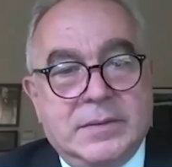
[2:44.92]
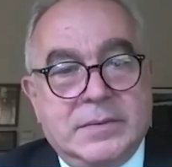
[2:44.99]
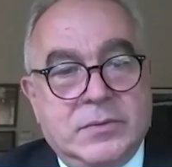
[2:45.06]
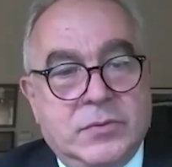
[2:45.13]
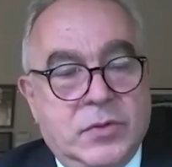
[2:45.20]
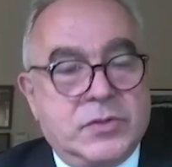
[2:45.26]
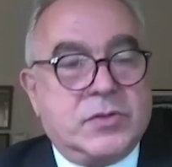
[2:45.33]

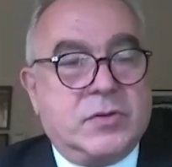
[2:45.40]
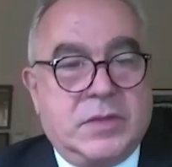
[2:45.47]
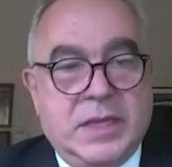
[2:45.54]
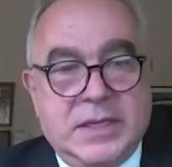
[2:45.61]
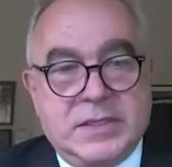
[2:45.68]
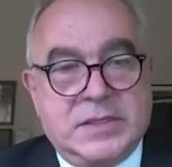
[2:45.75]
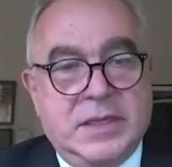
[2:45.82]
Those are
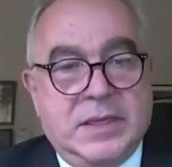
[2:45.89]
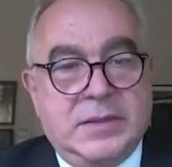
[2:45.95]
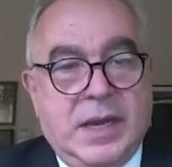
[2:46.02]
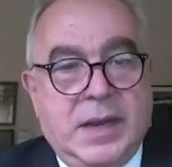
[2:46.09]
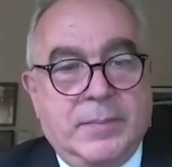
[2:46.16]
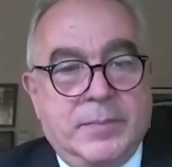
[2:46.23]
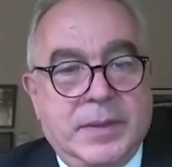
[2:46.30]
things
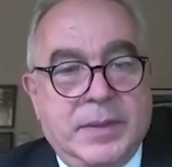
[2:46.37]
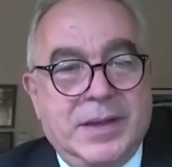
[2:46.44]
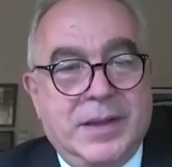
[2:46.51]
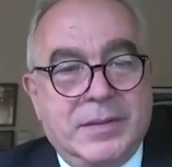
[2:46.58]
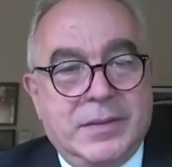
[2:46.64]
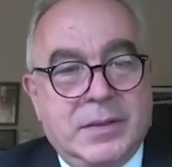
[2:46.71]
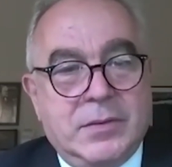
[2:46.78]
that, but
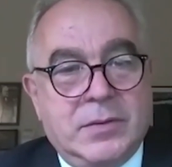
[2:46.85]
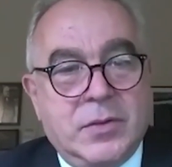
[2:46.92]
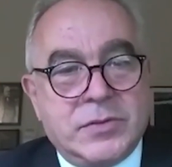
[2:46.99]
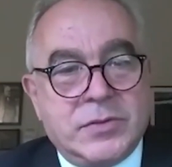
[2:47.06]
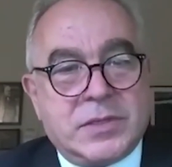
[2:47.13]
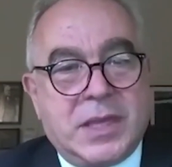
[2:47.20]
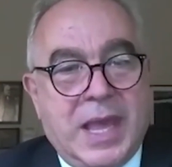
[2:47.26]

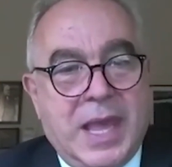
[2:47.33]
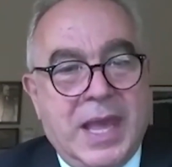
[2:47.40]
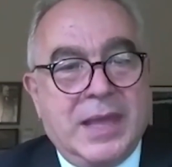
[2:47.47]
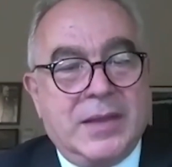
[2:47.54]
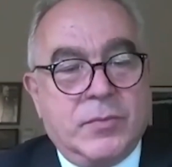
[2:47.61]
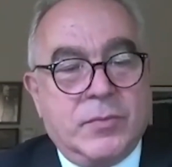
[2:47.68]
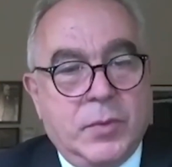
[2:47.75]
those
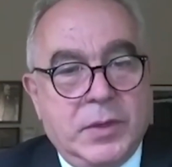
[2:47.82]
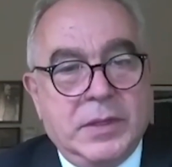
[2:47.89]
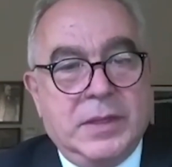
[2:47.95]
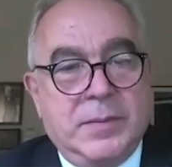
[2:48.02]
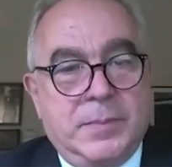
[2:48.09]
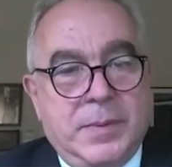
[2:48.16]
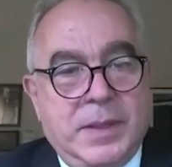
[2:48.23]
can't
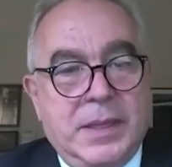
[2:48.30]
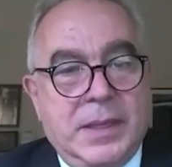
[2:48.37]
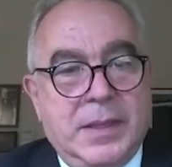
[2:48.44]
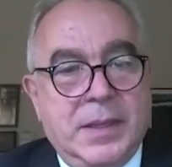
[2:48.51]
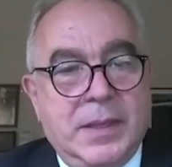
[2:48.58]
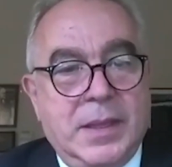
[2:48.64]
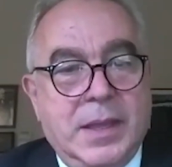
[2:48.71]
really
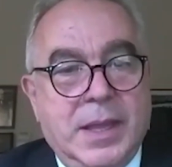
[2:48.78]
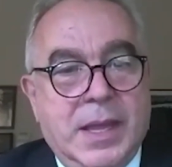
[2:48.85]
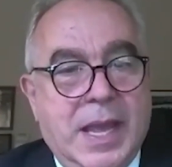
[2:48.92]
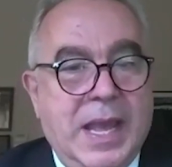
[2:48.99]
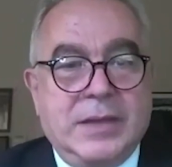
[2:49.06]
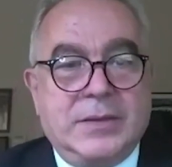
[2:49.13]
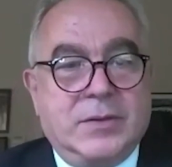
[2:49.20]
be
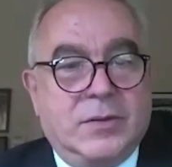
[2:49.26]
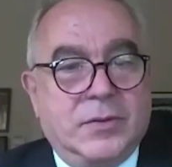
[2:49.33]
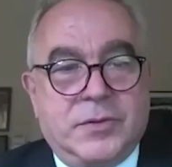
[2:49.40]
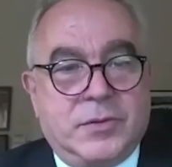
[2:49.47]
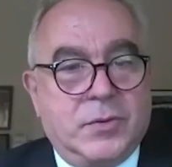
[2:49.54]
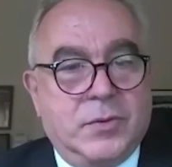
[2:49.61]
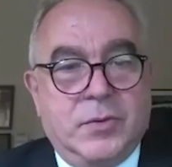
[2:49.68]

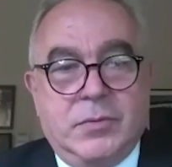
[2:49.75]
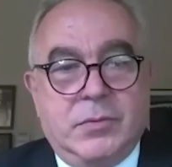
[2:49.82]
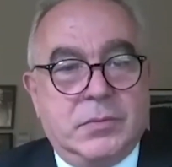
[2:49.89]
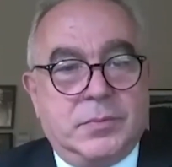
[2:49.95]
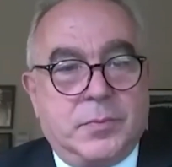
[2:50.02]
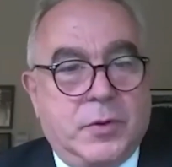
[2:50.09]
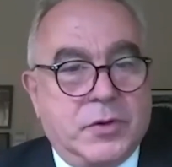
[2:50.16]
handled
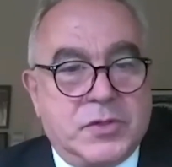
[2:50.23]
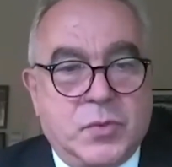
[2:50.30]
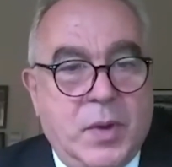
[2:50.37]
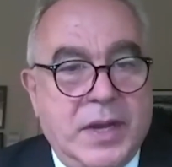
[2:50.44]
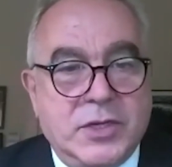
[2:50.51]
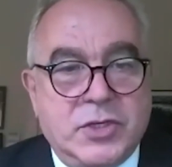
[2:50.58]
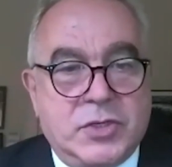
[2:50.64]
through
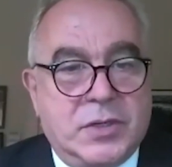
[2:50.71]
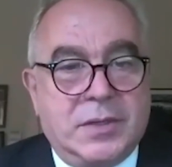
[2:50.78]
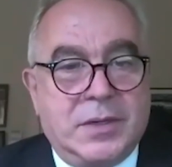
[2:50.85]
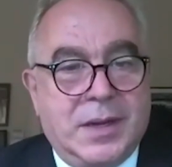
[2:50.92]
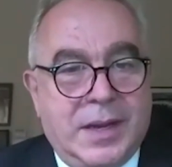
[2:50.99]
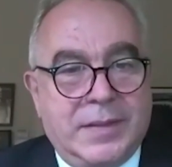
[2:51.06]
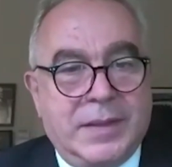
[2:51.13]

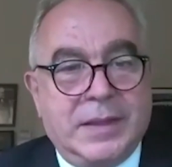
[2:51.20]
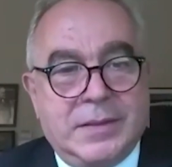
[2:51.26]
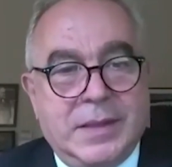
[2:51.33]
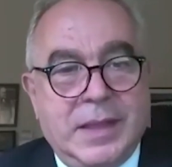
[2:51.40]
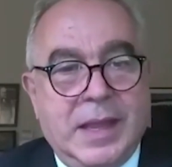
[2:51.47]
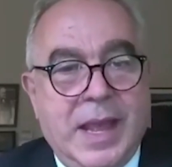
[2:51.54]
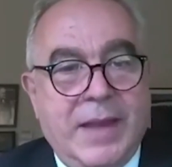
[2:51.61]
persuasion. I think
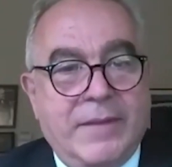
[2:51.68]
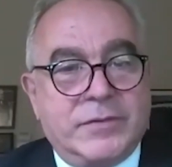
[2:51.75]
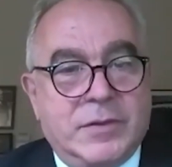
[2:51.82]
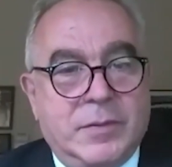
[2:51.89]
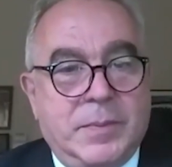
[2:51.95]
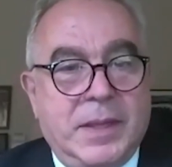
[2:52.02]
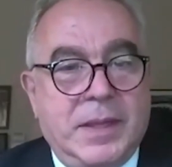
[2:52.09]
they have
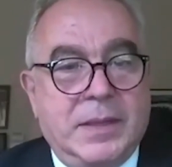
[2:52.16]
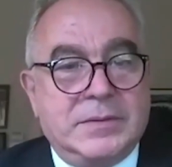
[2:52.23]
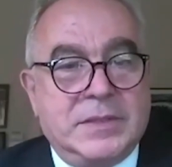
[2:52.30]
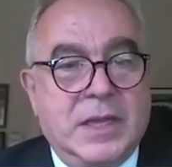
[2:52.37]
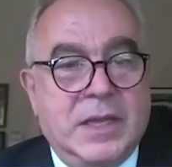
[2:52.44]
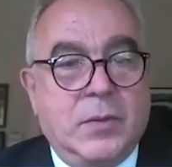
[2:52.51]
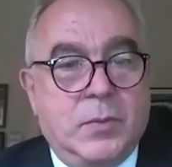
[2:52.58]
to be
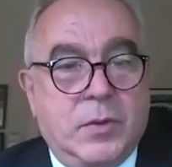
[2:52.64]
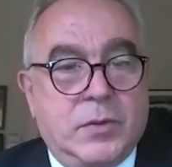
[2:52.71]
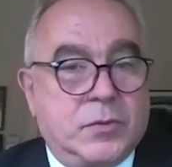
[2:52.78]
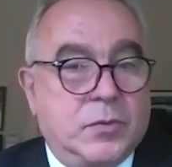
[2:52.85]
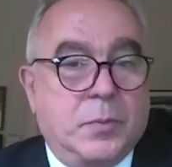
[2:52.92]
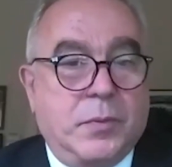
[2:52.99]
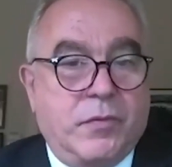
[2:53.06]
dealt with
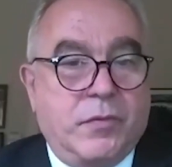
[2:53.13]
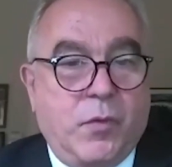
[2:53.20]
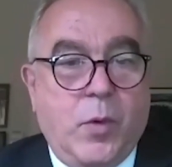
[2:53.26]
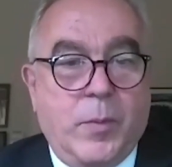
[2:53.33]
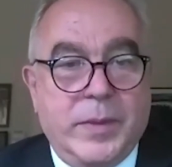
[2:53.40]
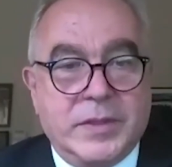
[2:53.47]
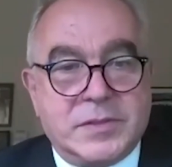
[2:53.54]
through
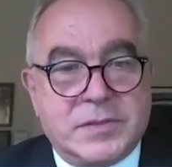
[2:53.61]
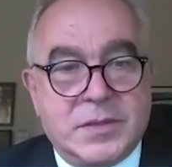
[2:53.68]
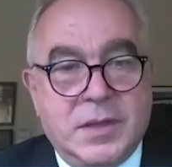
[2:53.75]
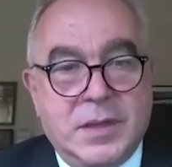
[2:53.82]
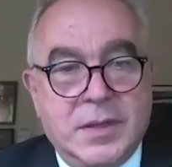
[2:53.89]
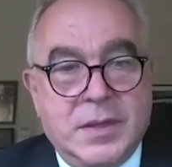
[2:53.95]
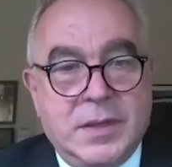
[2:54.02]
performance.